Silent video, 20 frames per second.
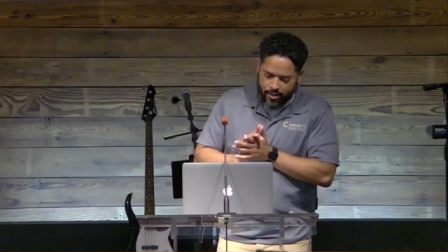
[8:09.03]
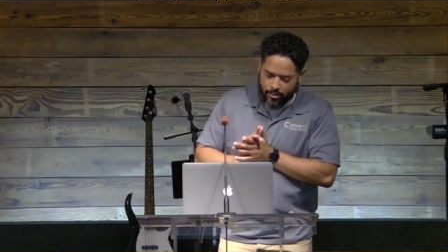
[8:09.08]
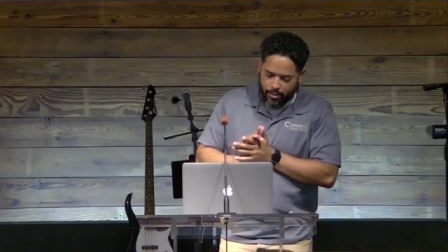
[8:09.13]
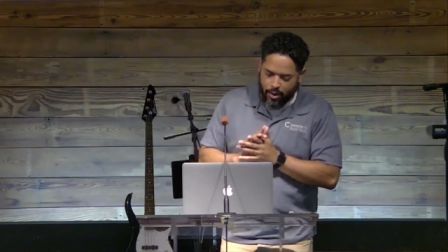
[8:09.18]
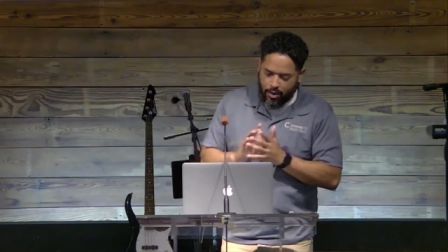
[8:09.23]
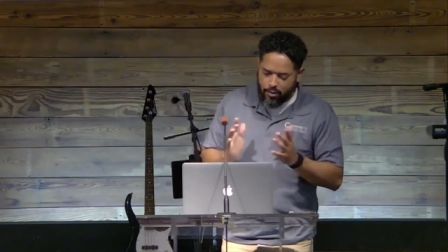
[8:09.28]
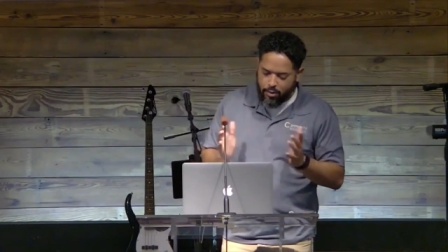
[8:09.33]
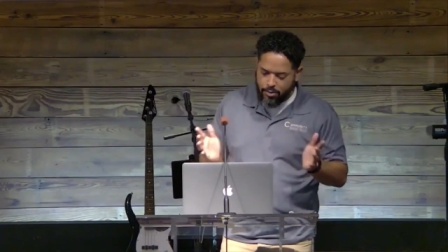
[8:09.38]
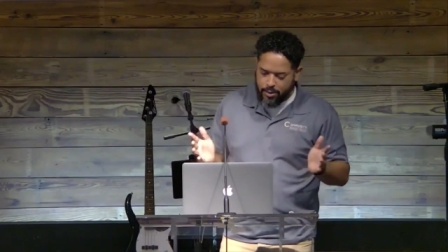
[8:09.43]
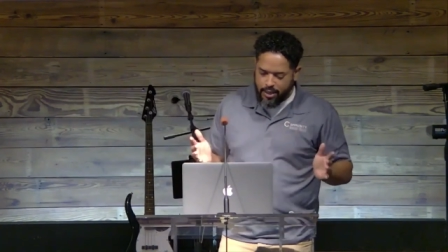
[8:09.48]

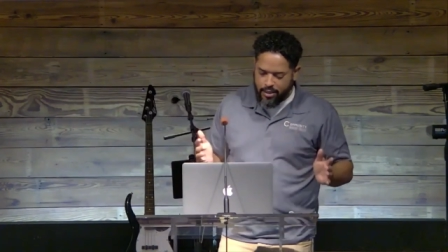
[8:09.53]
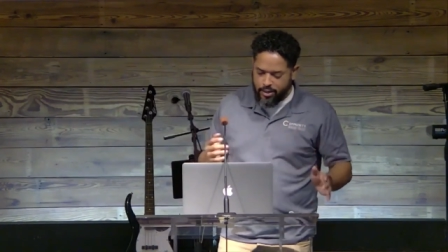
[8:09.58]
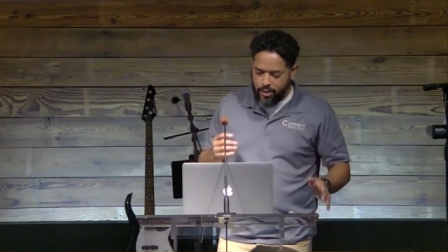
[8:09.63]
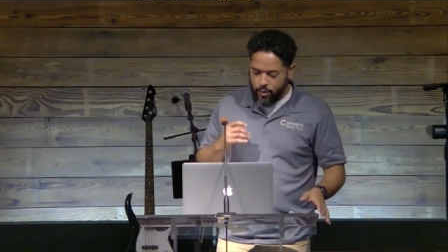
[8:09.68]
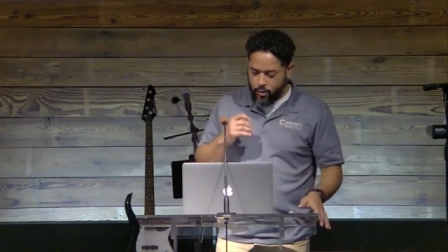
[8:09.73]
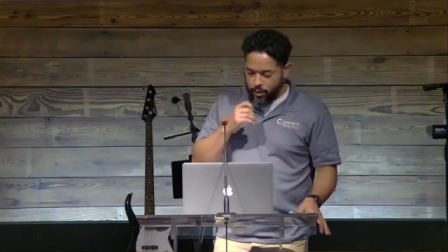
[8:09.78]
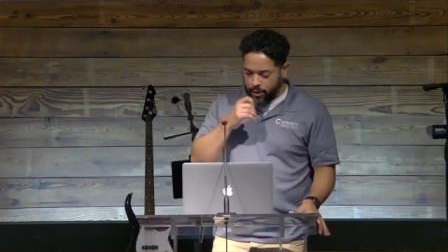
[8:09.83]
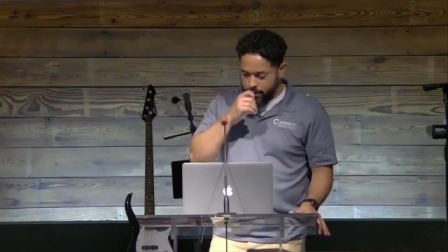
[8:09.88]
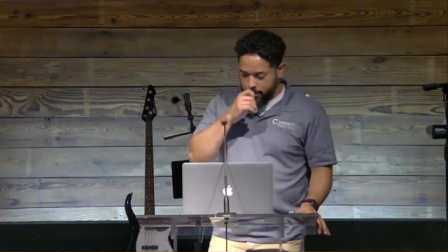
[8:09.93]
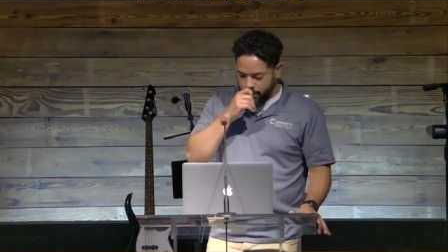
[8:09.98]
Proverbs
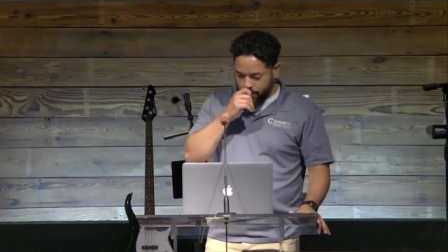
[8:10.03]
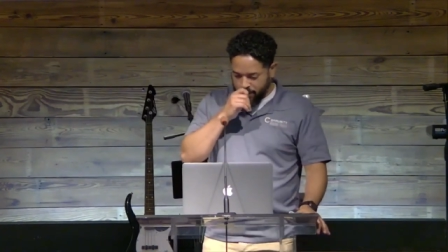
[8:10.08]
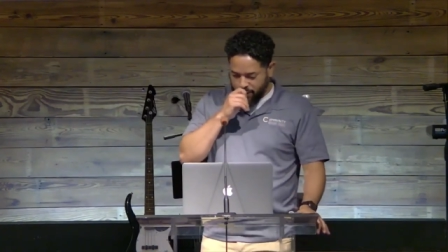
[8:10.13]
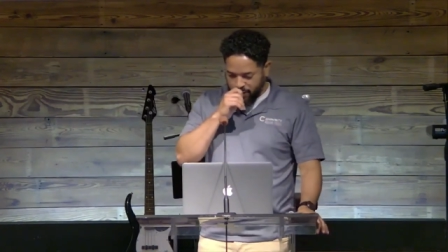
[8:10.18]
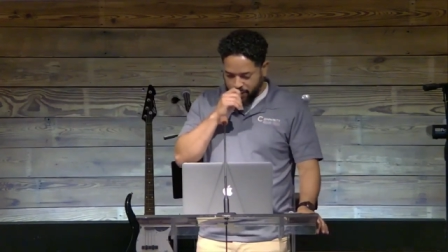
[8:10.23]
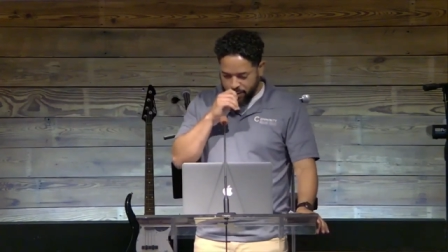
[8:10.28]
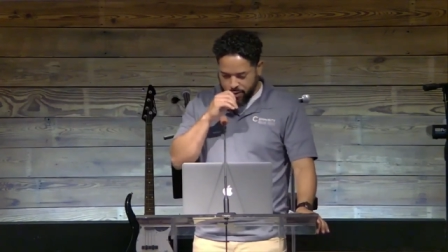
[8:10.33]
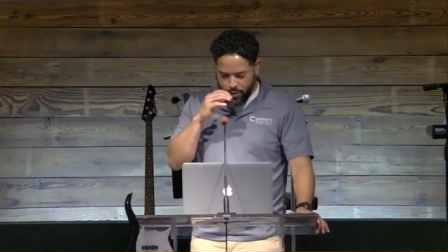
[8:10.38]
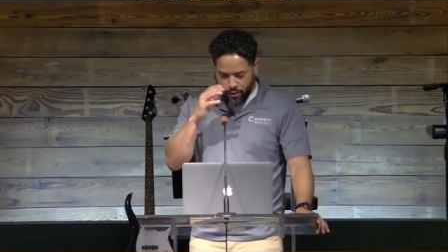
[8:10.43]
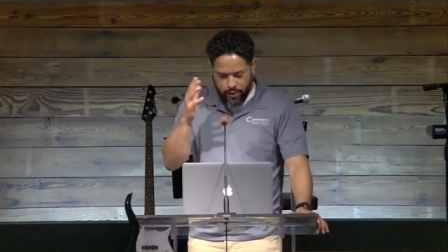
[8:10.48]
18.1 is our
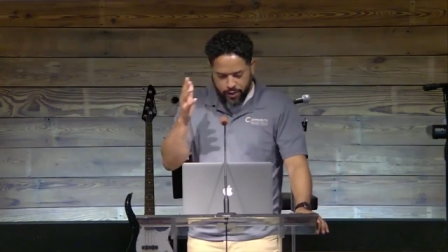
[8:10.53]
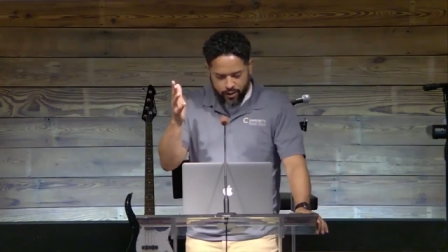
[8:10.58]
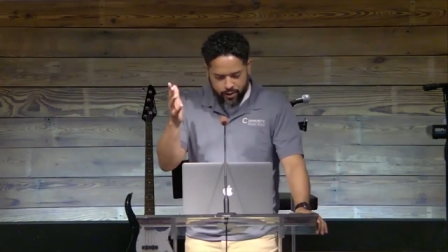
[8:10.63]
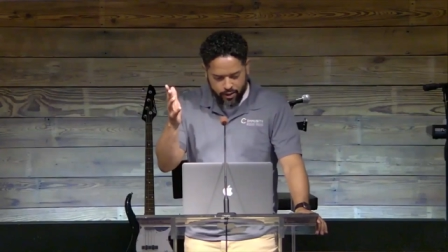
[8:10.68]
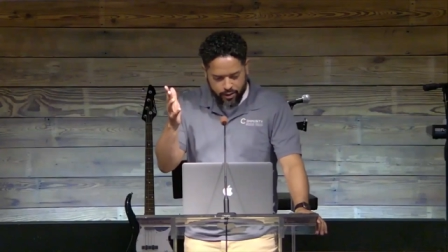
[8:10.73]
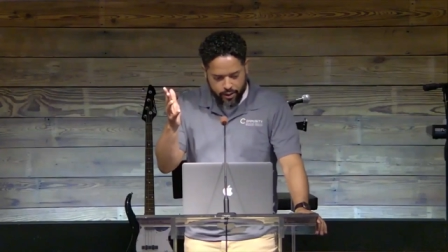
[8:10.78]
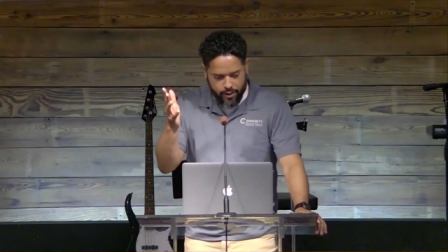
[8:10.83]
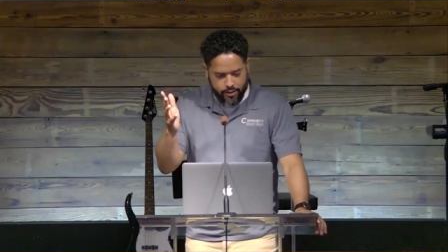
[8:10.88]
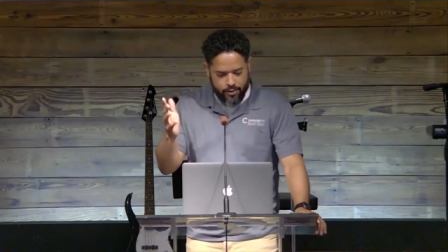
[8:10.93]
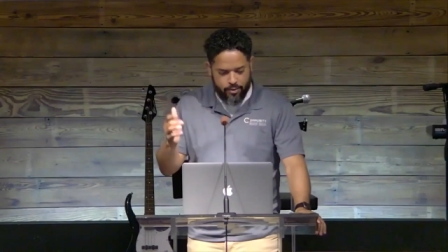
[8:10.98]
verse, so here it
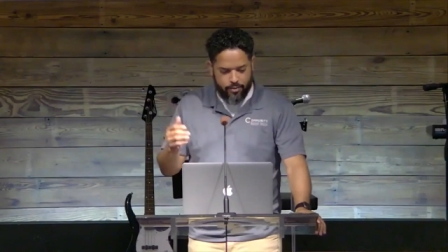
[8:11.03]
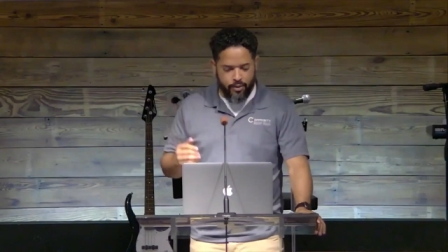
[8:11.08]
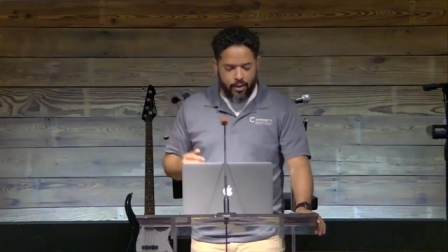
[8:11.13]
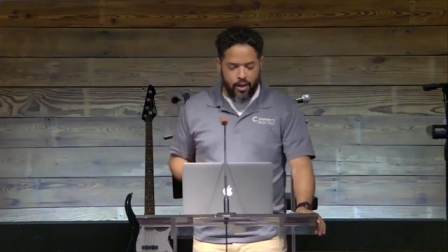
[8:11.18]
is.